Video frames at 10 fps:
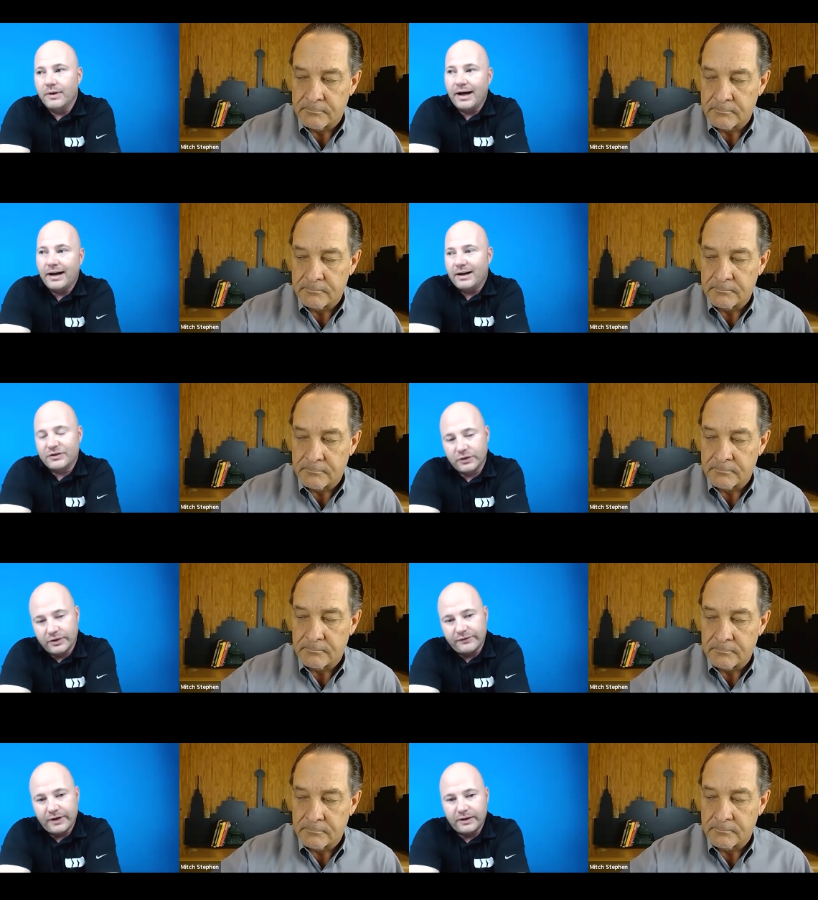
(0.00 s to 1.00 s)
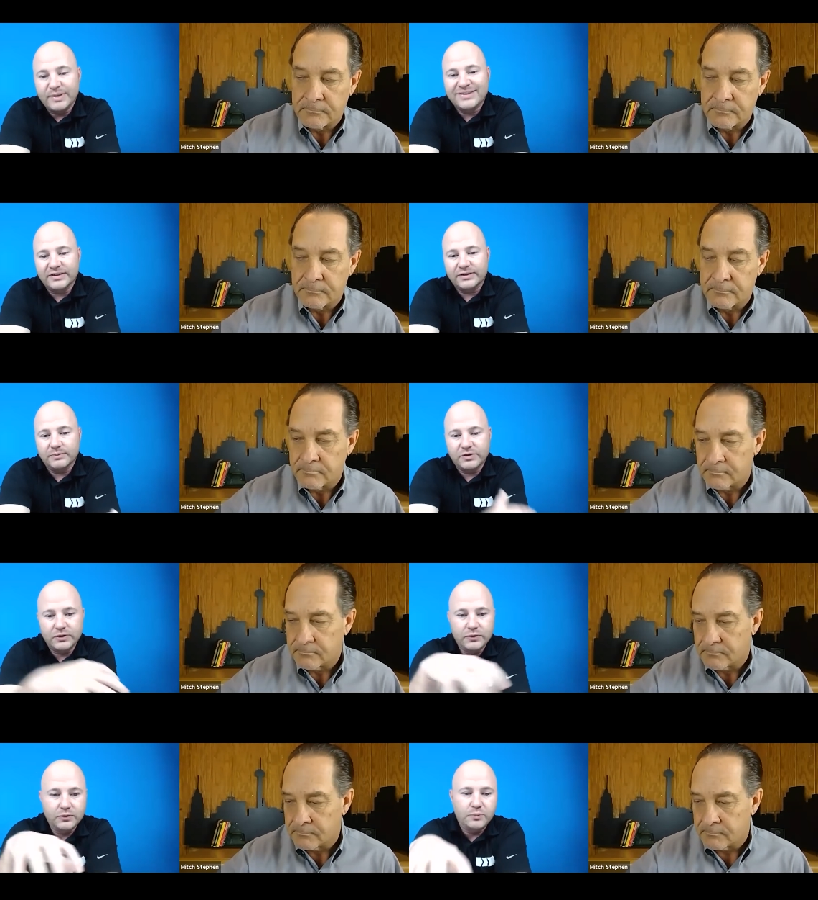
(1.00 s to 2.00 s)
Speaker 1: I, I started developing systems
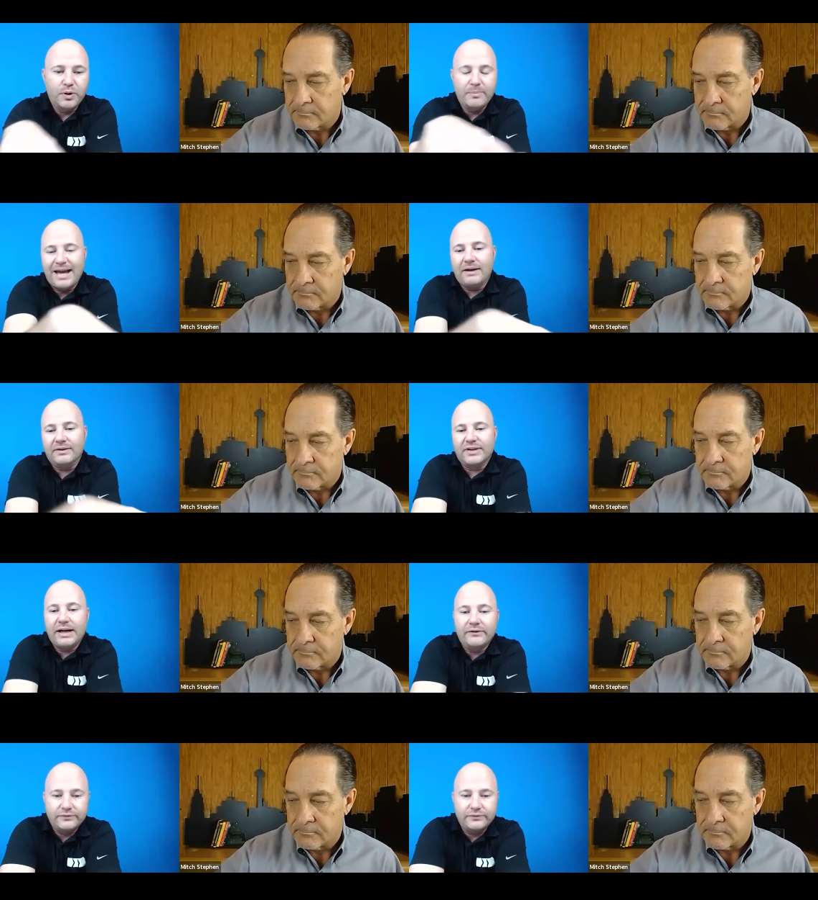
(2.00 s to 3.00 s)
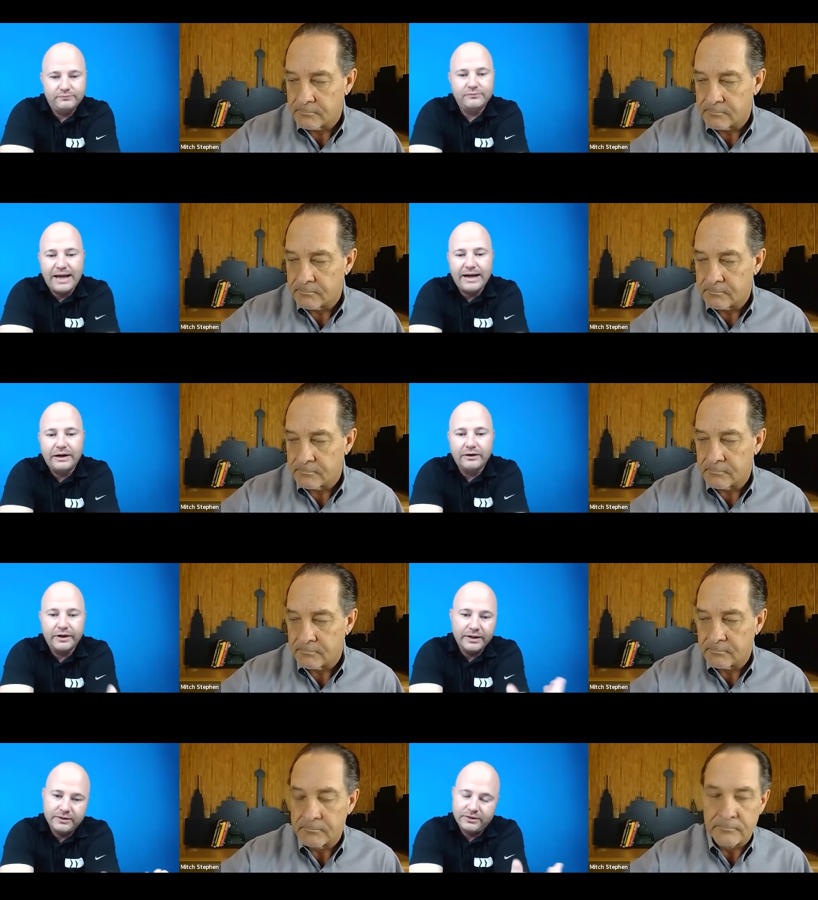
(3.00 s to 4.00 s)
to put me outside of that
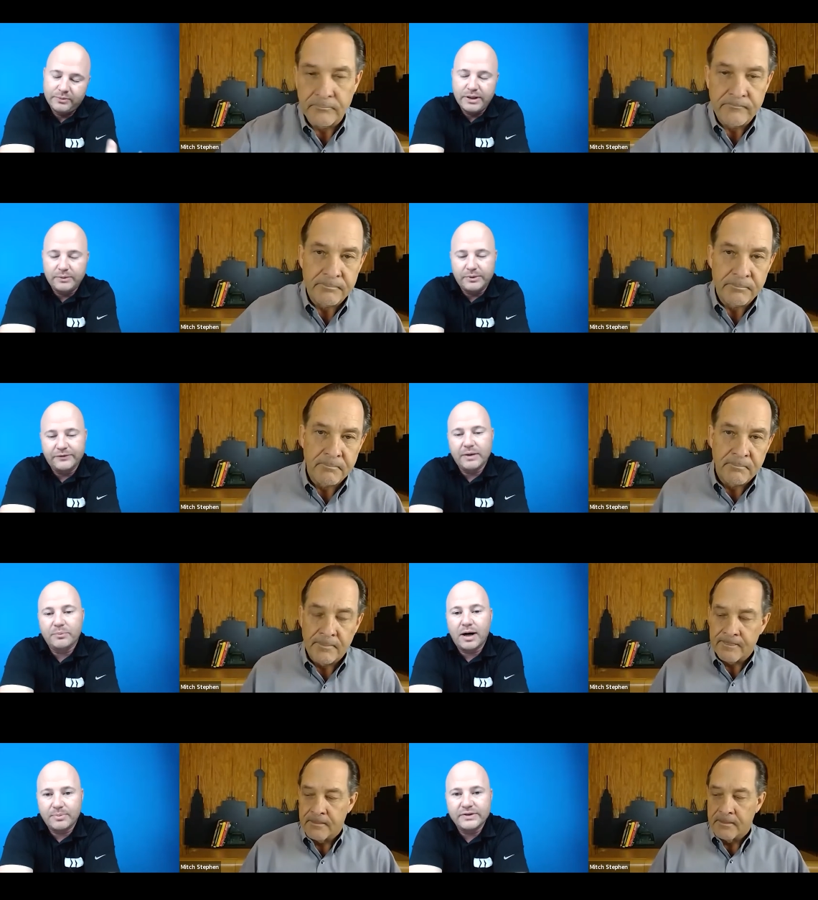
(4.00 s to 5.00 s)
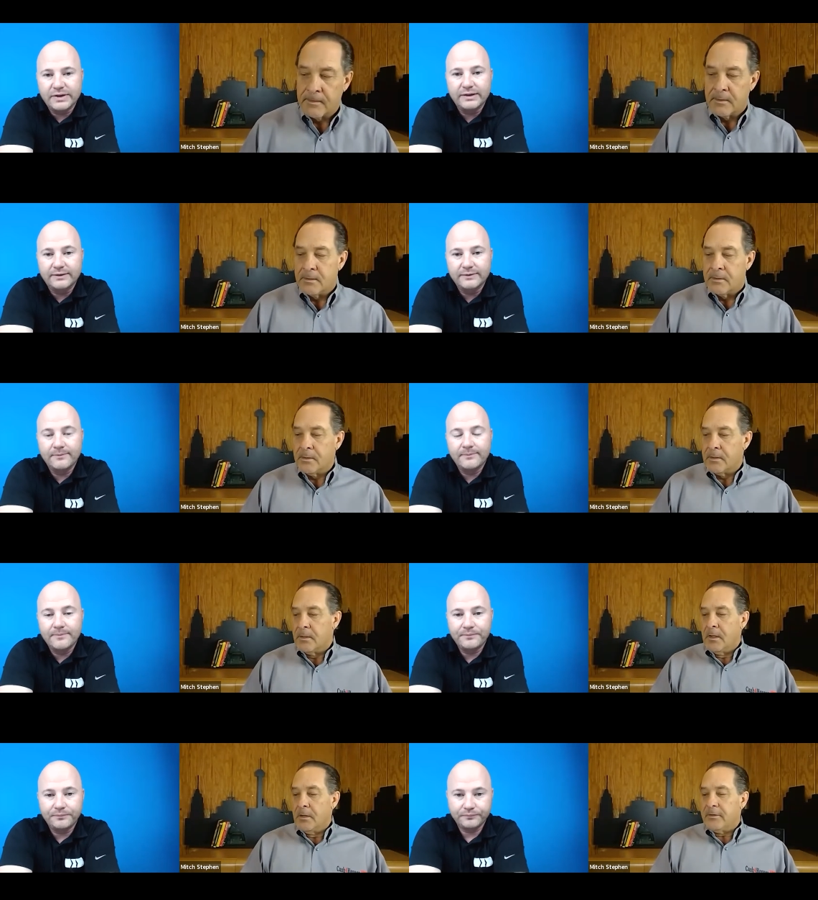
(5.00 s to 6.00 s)
area to be able to find properties in
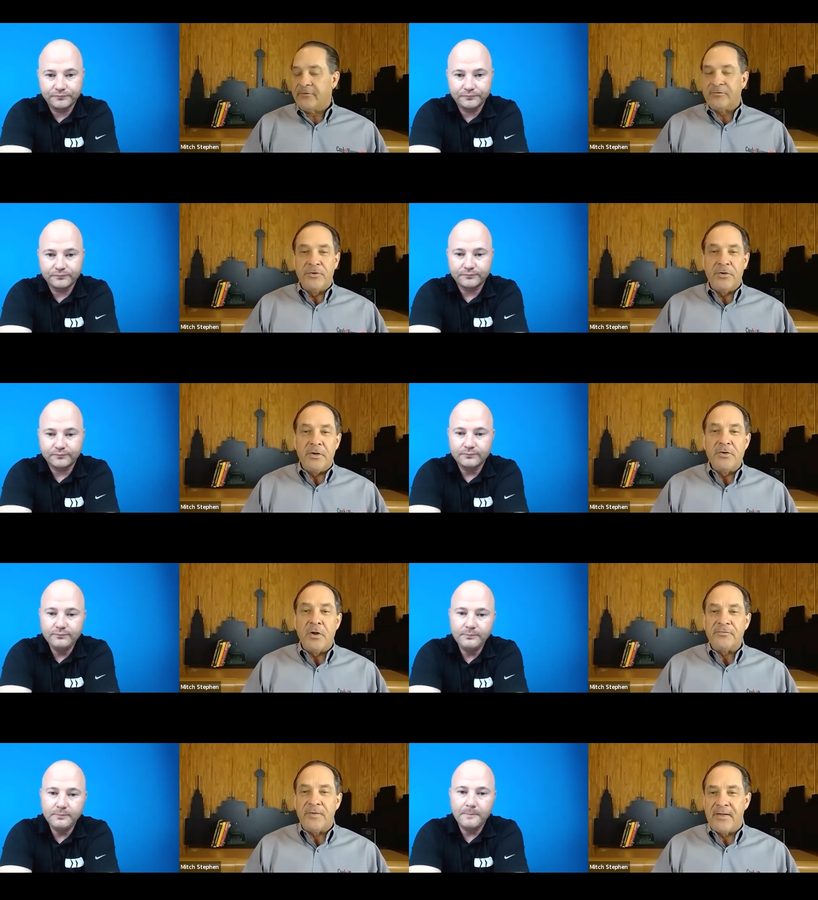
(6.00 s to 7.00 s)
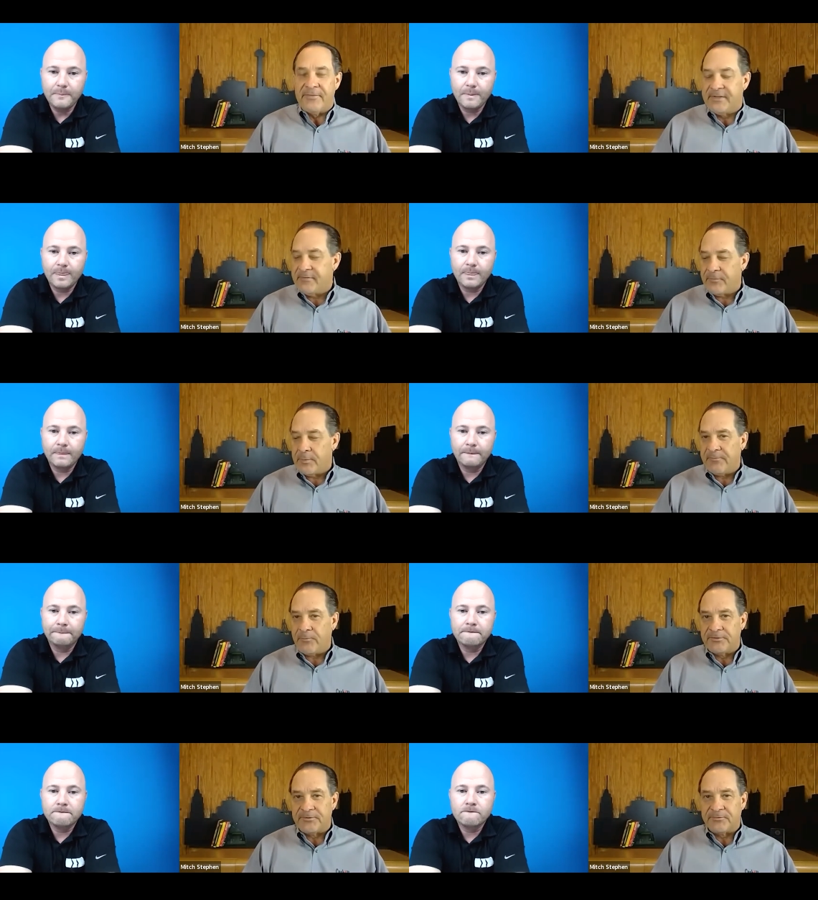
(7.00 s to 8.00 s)
Speaker 2: Okay, so you and you also have a giveaway
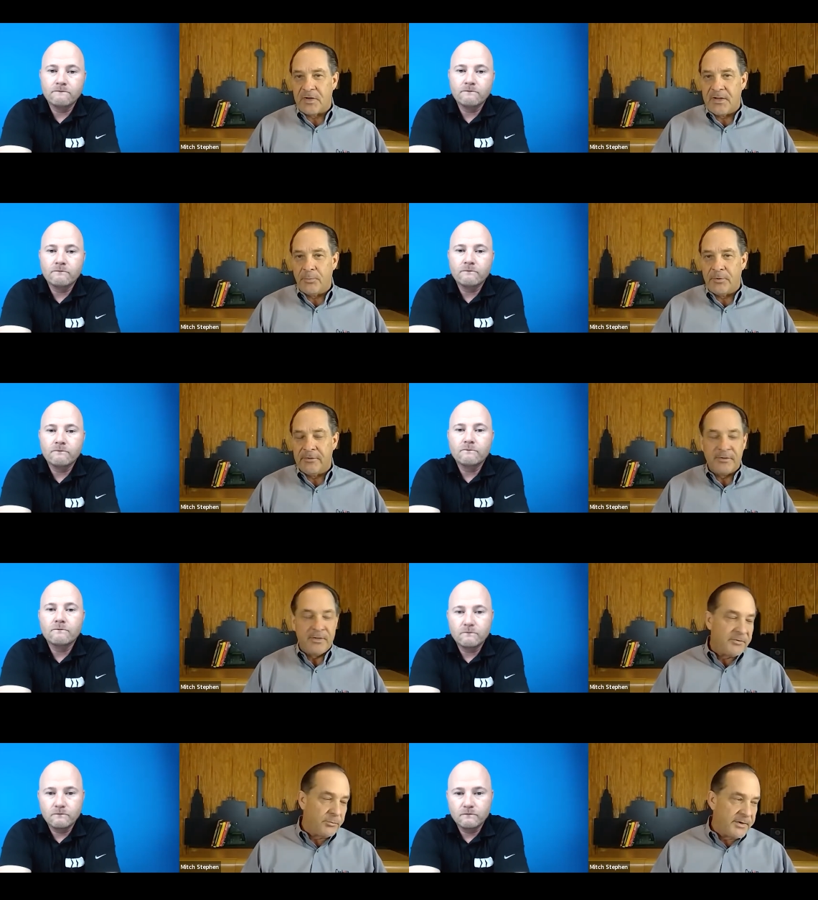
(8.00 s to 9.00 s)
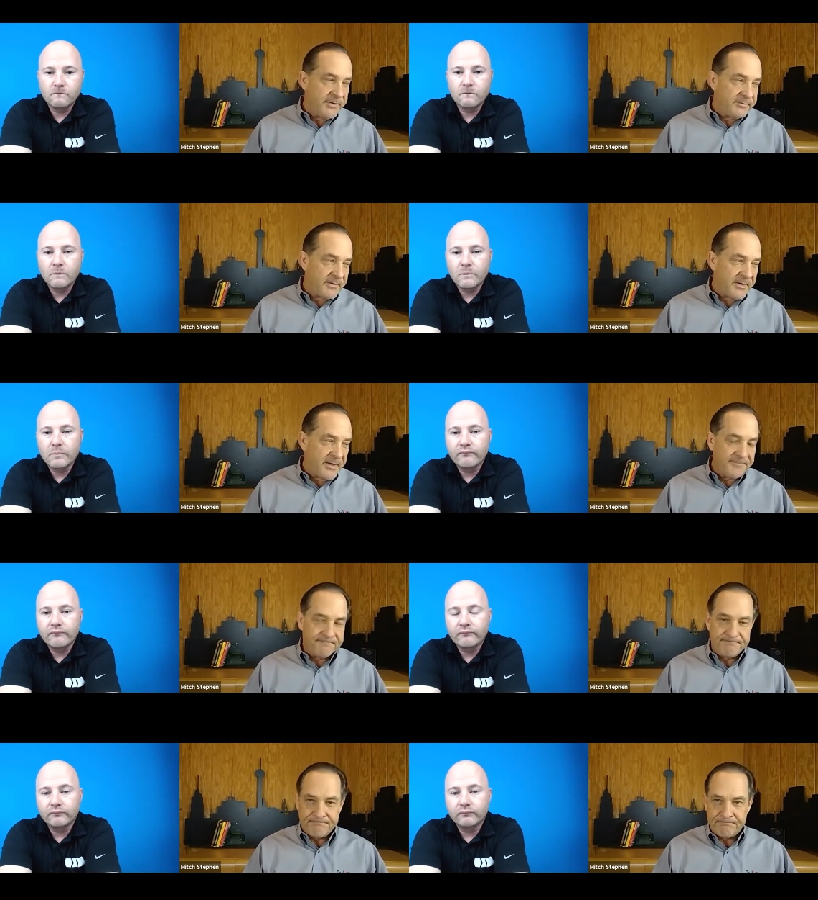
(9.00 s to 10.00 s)
for us. Describe what you're giving away today.
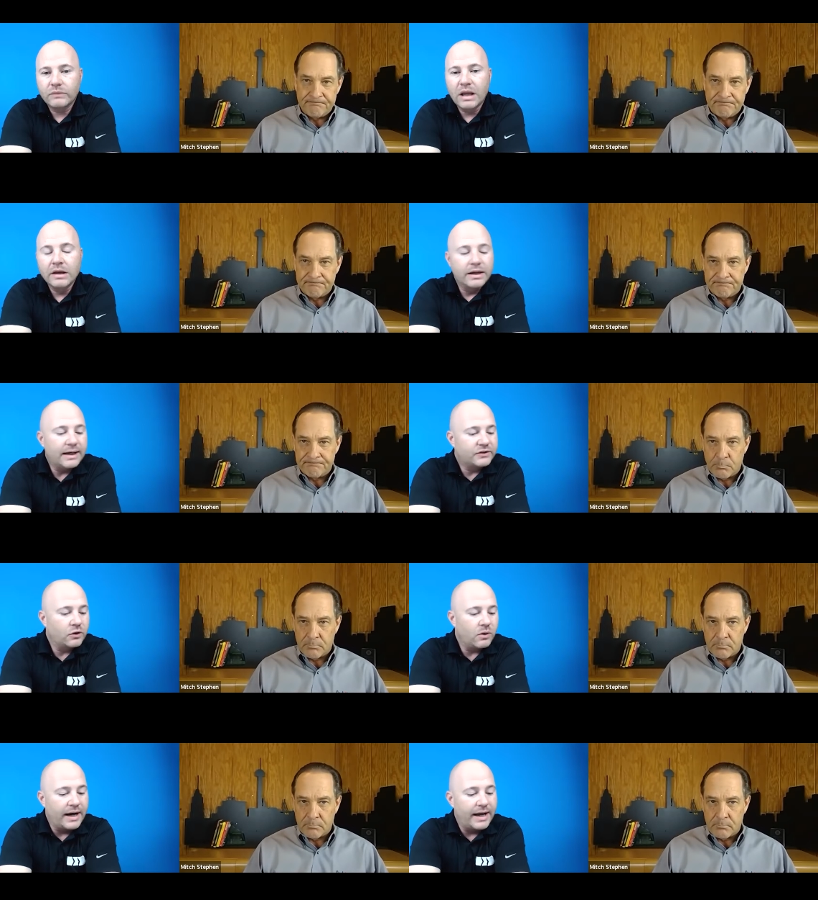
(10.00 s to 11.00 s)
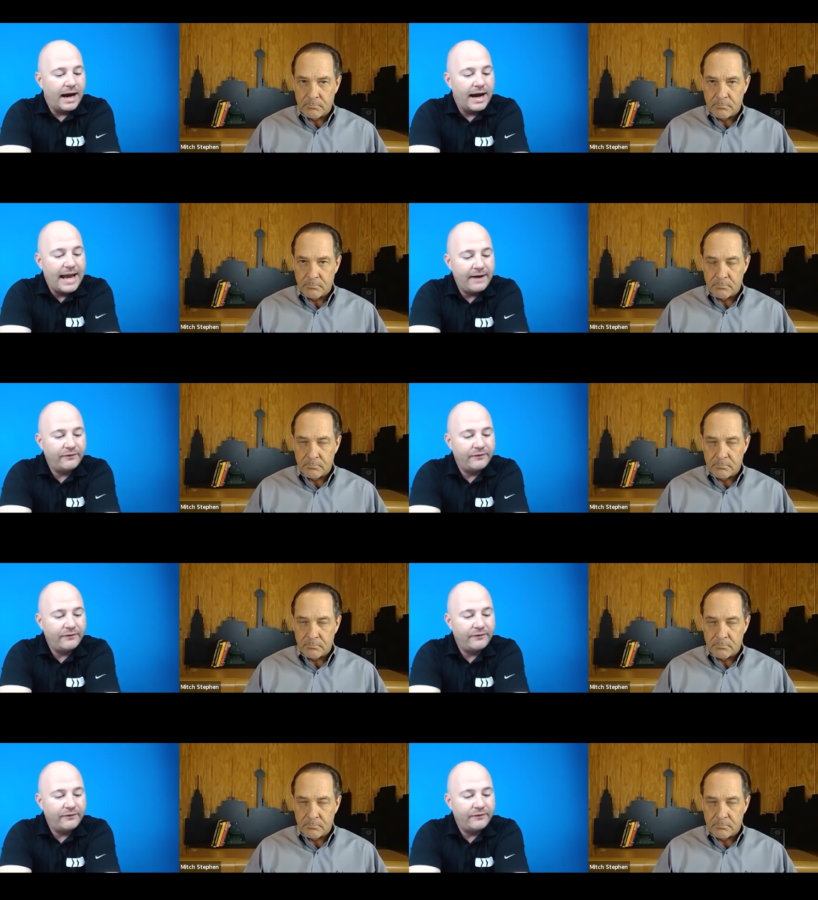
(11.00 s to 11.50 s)
Yeah, so I, I have